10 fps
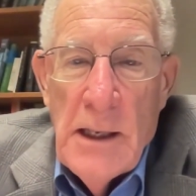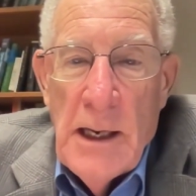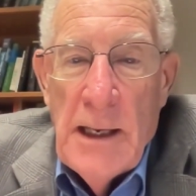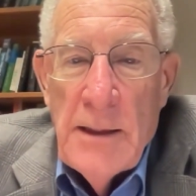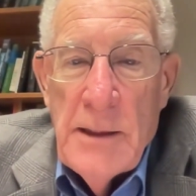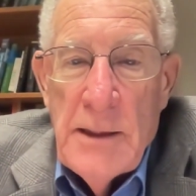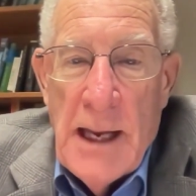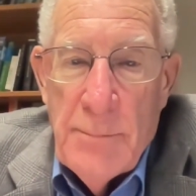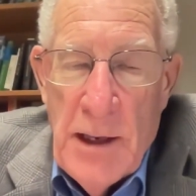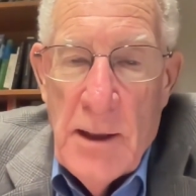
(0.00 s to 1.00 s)
And
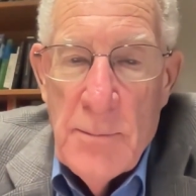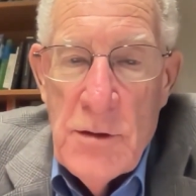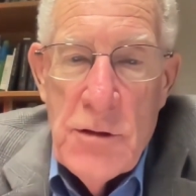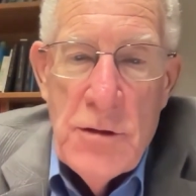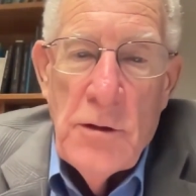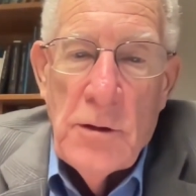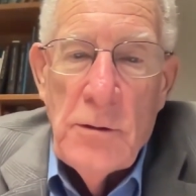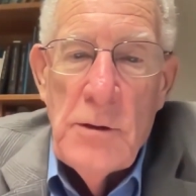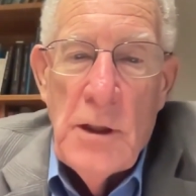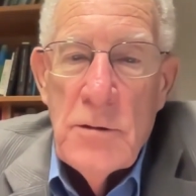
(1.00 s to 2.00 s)
that becomes the sugar
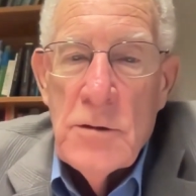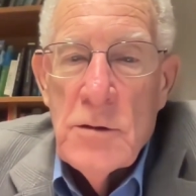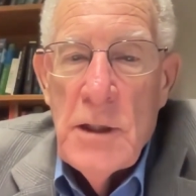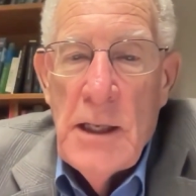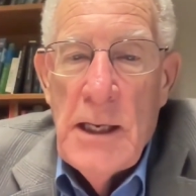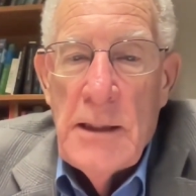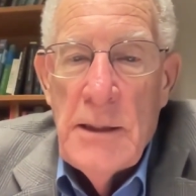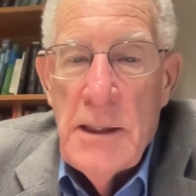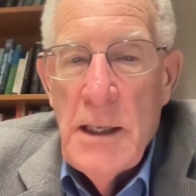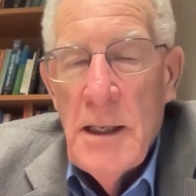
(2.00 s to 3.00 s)
glucose
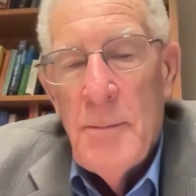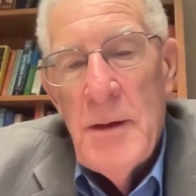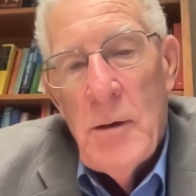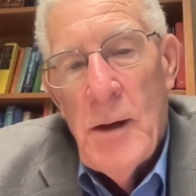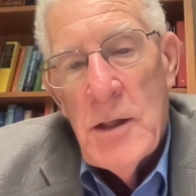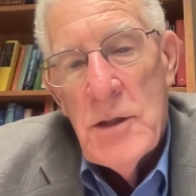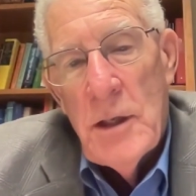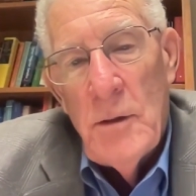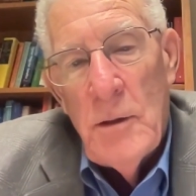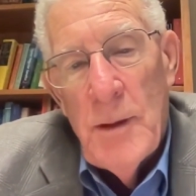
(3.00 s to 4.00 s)
and the amino acid
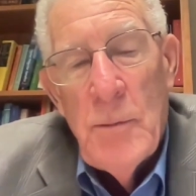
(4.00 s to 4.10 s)
glutamine.